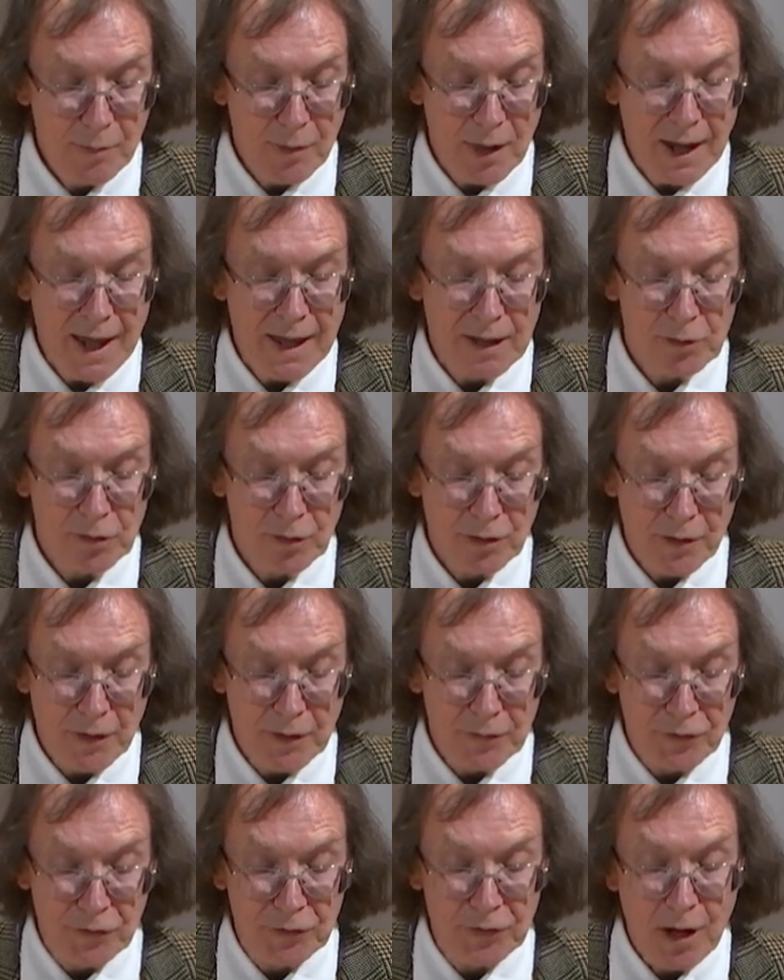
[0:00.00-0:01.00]
Then Egil
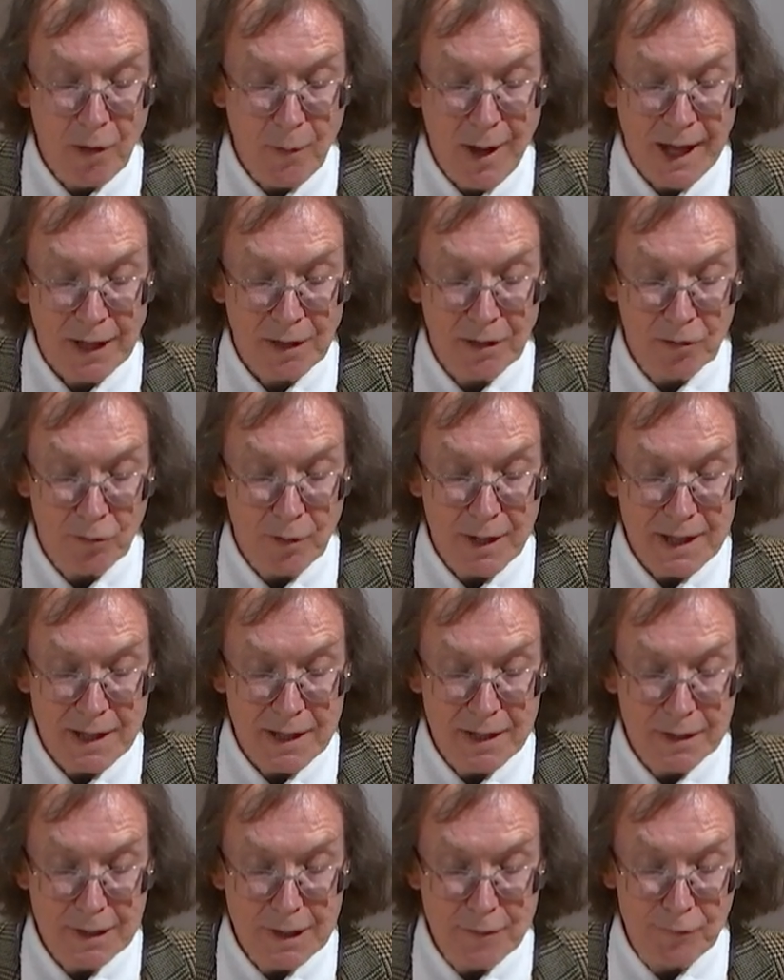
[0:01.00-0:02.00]
got so angry
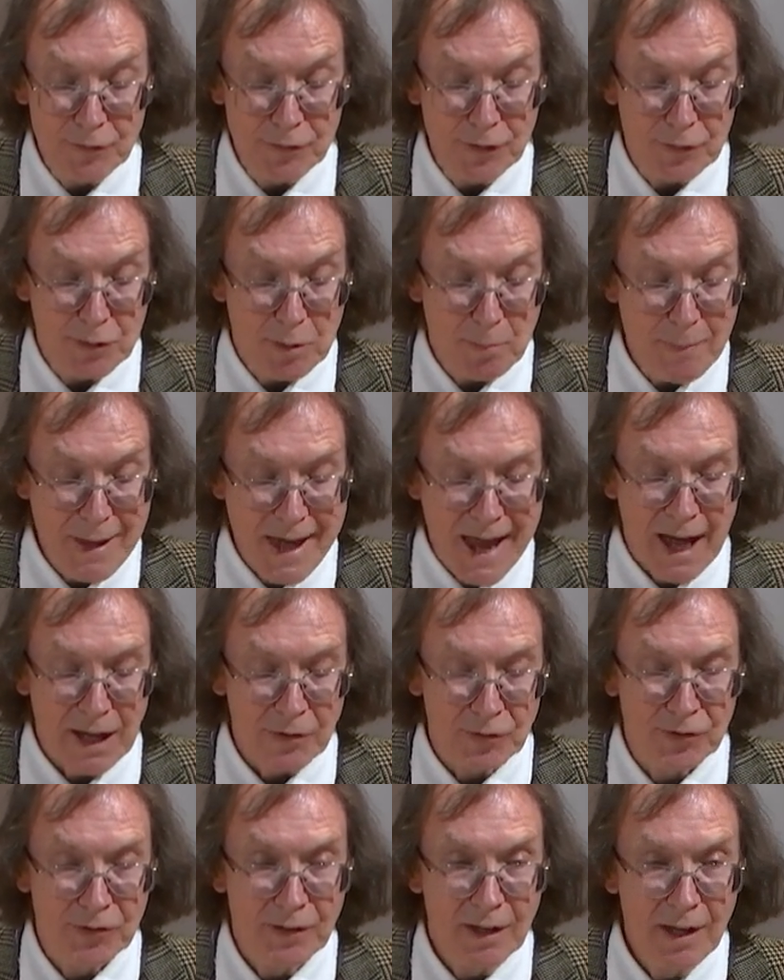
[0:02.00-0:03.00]
he lifted the
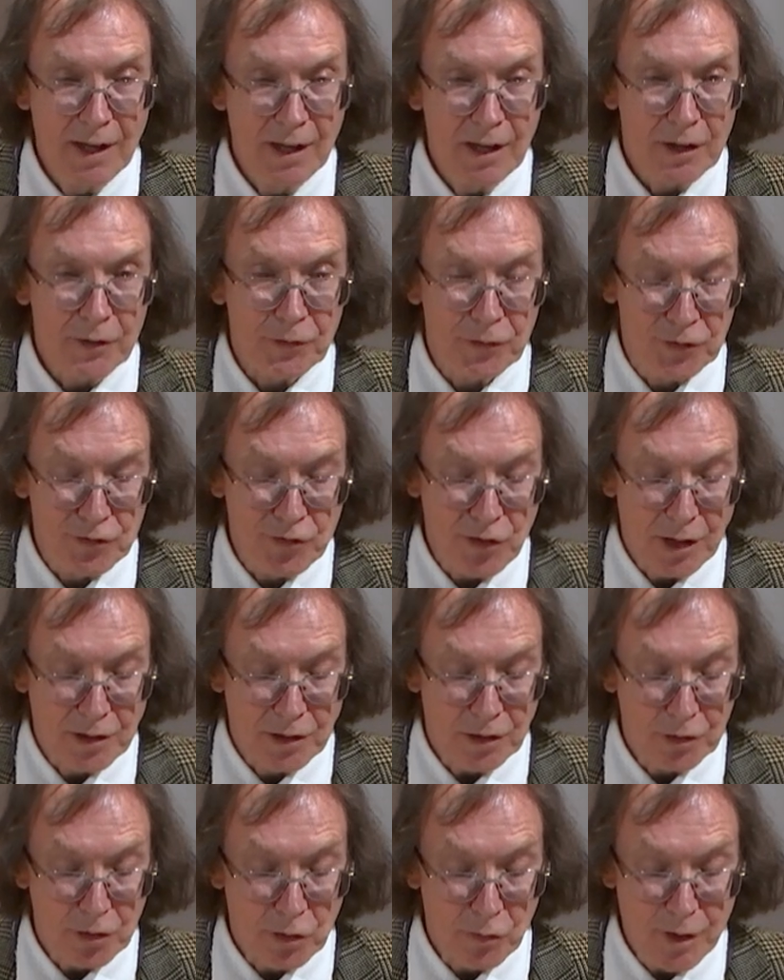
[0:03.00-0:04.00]
bat and
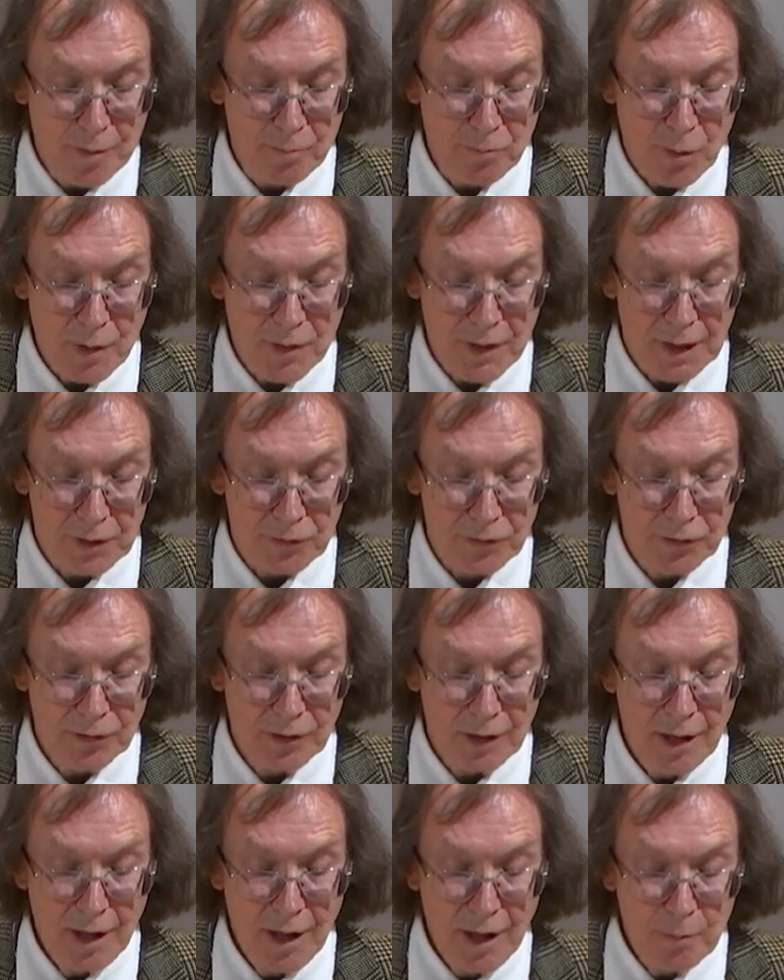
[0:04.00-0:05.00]
struck at Grim with it,
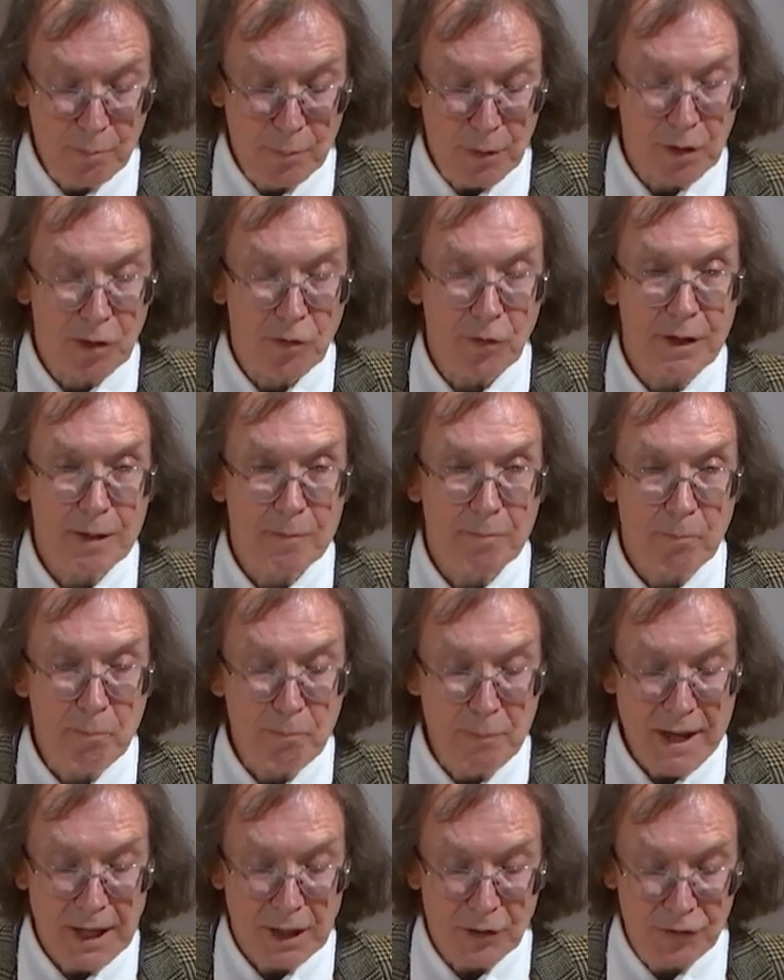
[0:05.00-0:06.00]
but
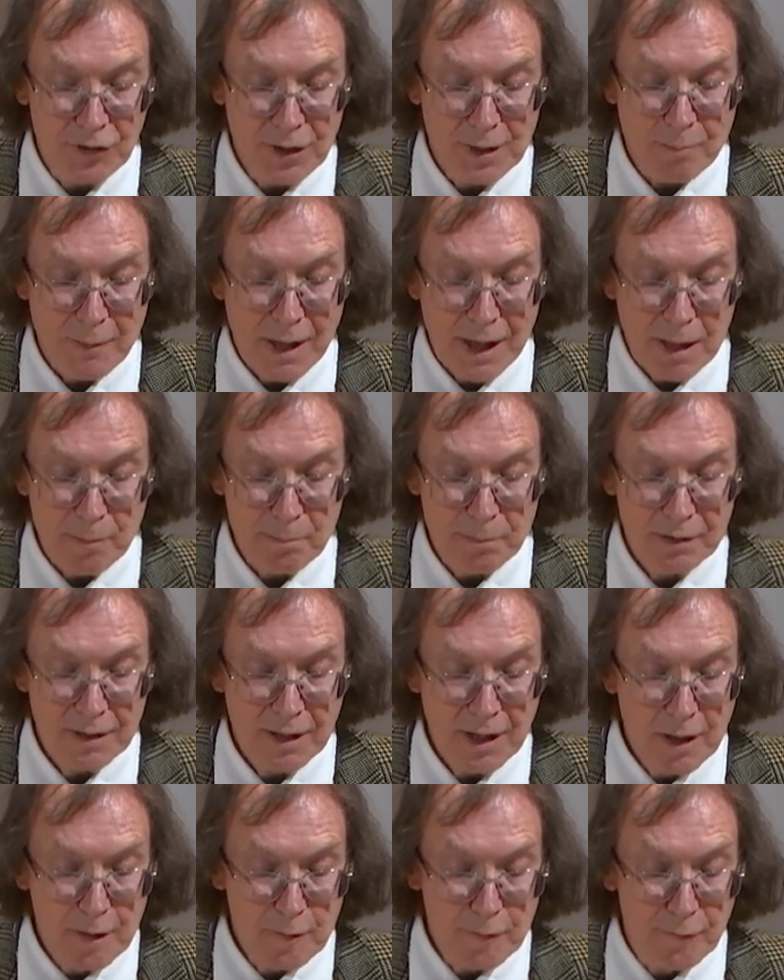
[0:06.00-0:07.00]
Grim picked him up,
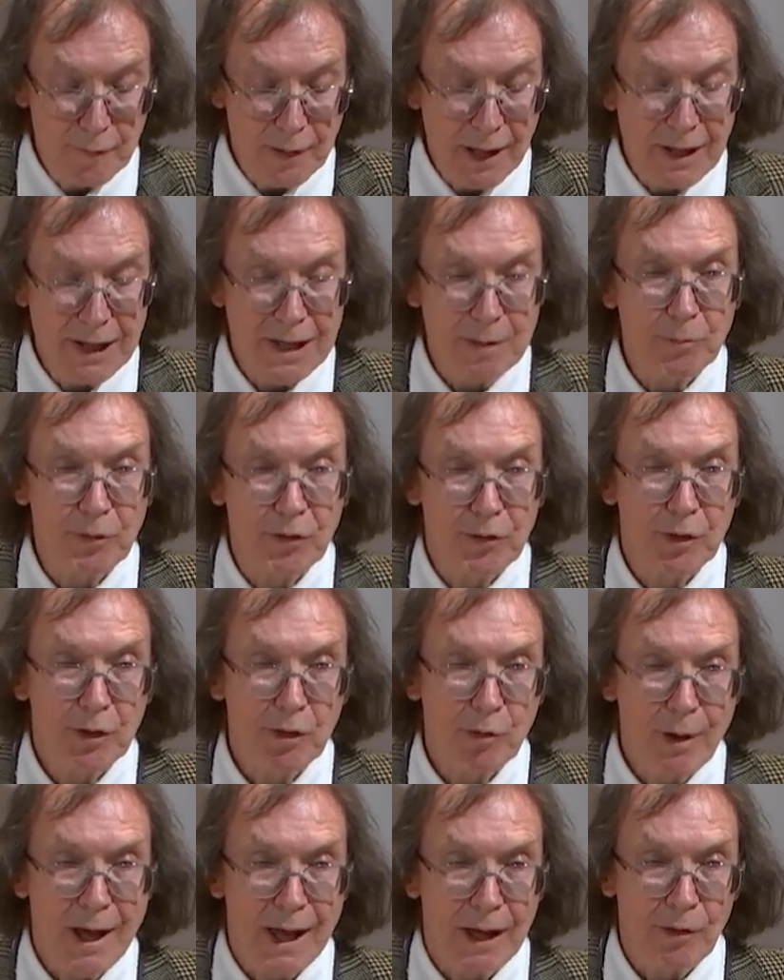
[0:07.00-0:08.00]
flung him to the
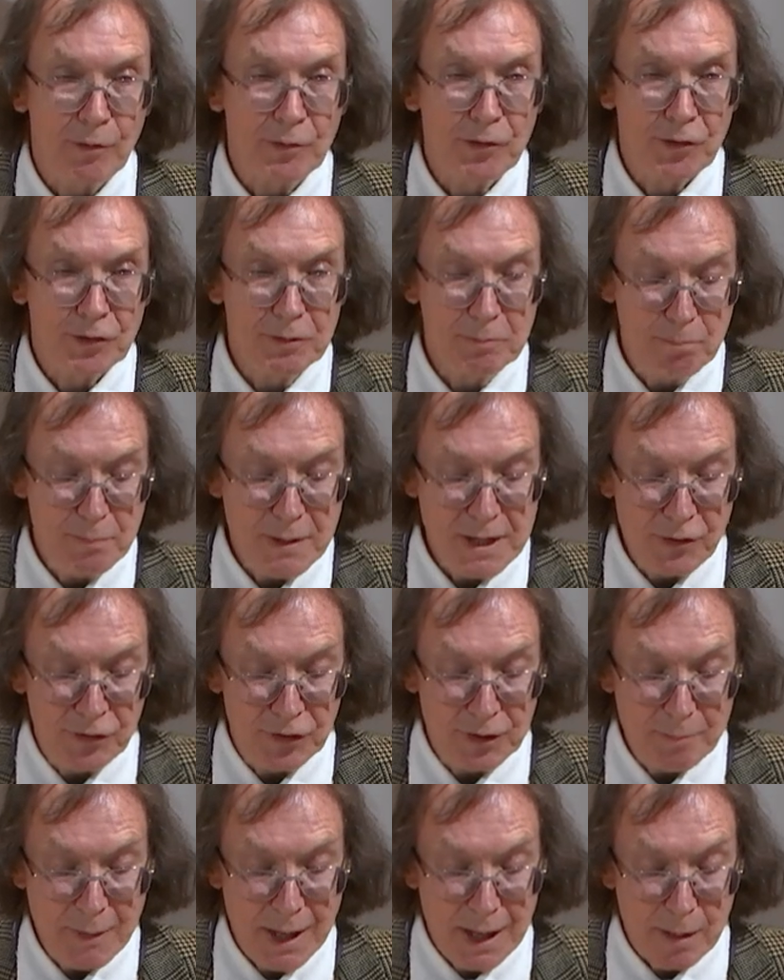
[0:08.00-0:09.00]
ground and beat
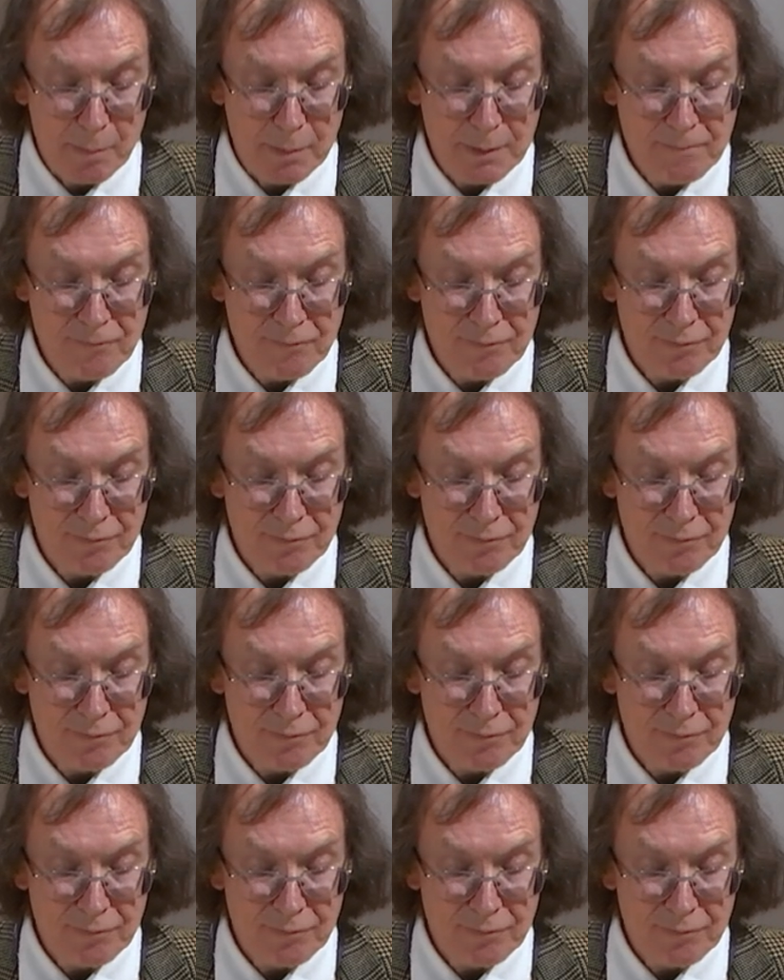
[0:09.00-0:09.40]
him up.